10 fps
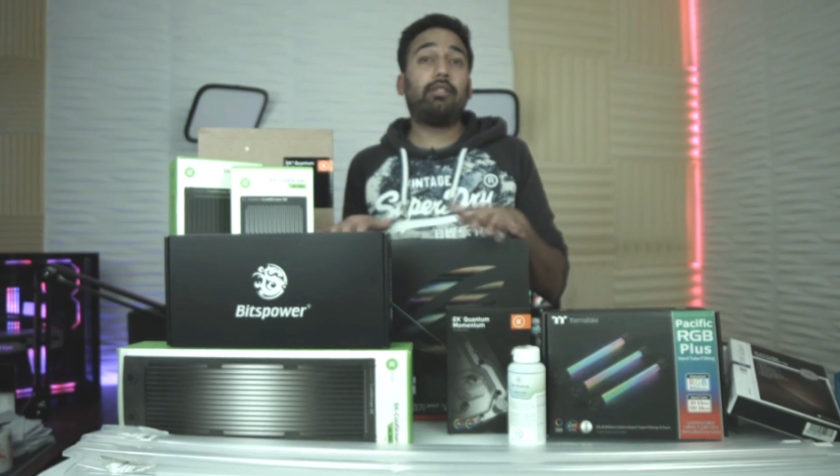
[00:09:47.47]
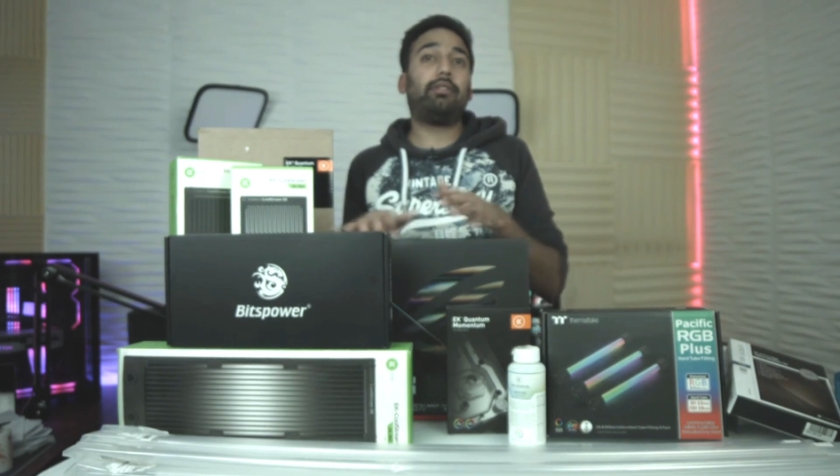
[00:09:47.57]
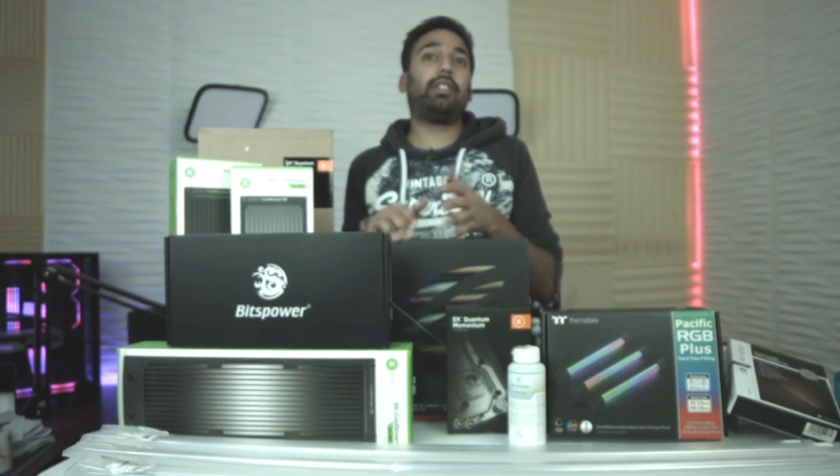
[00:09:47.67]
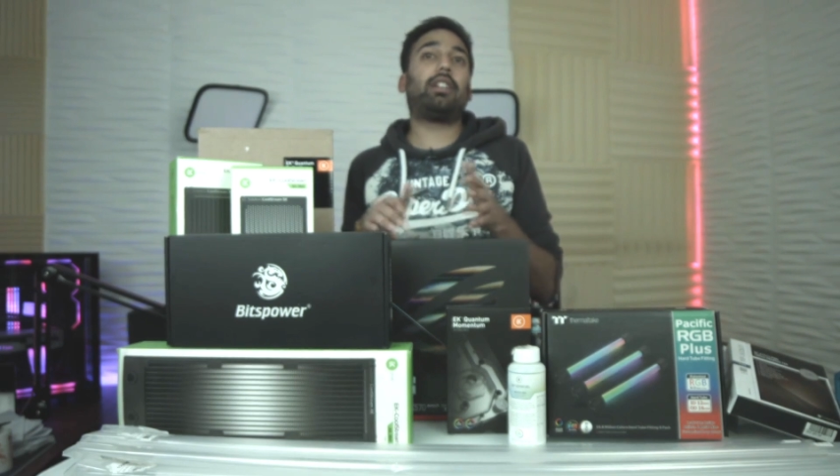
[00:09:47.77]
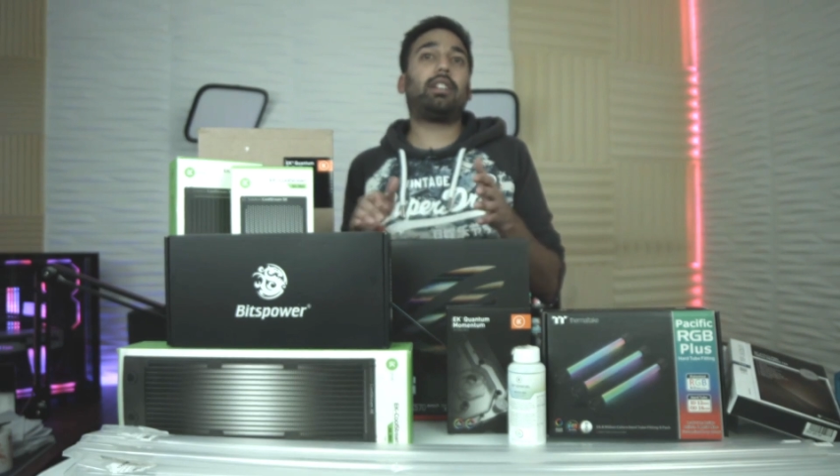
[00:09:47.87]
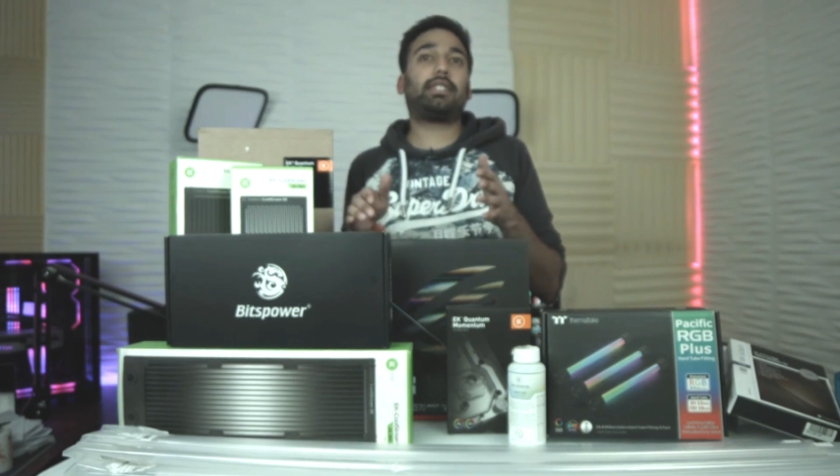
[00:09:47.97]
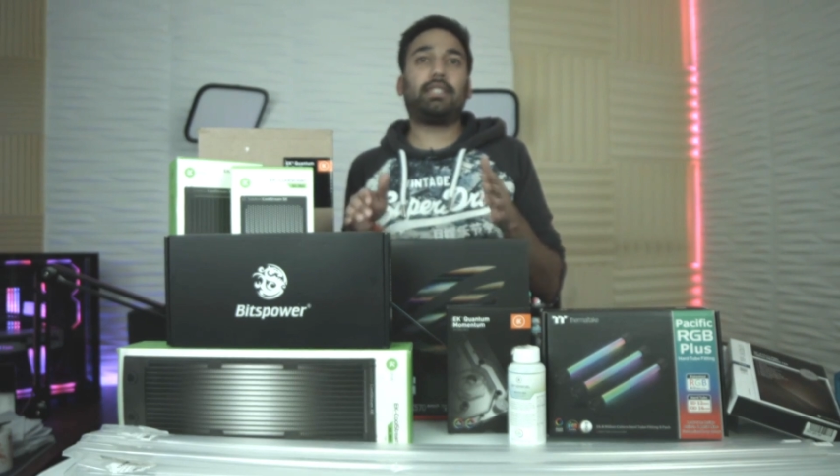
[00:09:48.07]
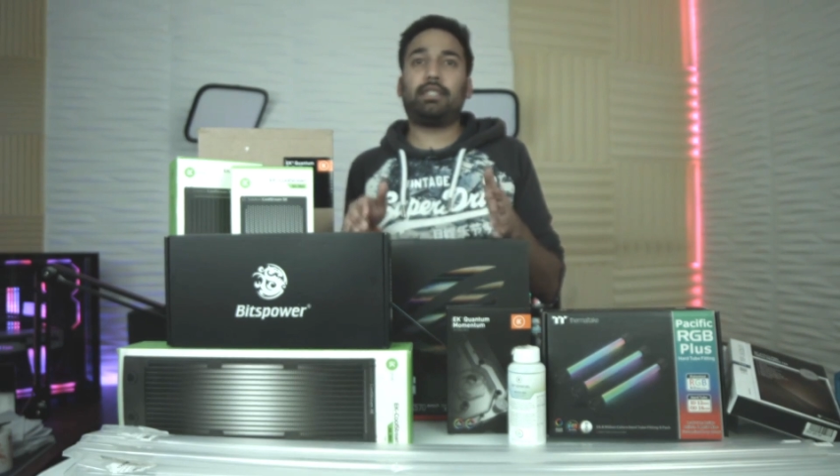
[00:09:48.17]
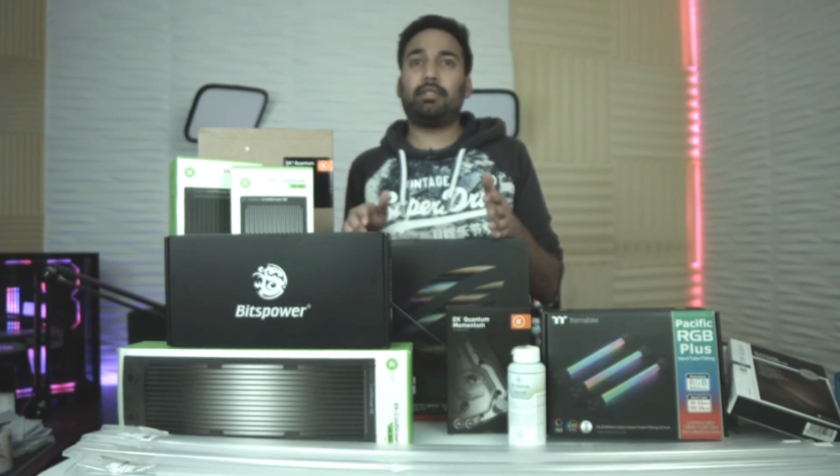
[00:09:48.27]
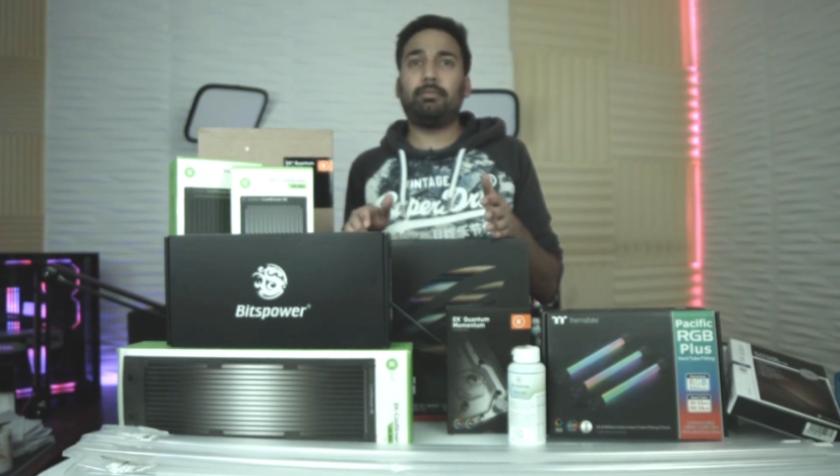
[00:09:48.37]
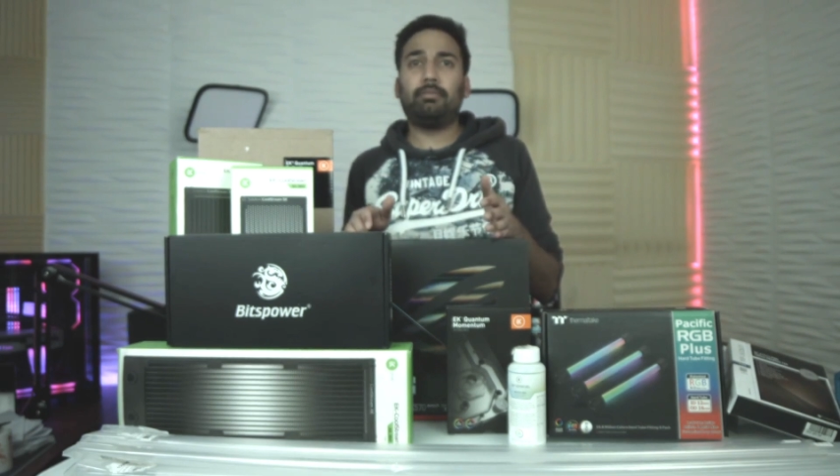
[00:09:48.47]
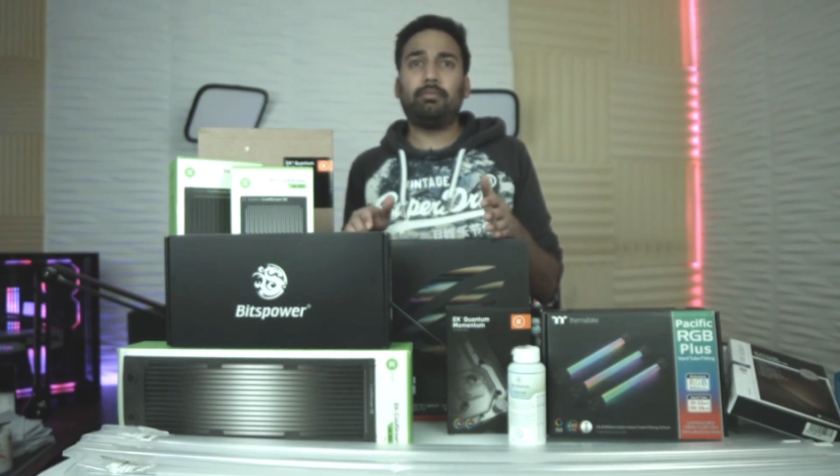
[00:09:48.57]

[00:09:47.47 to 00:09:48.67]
VR system.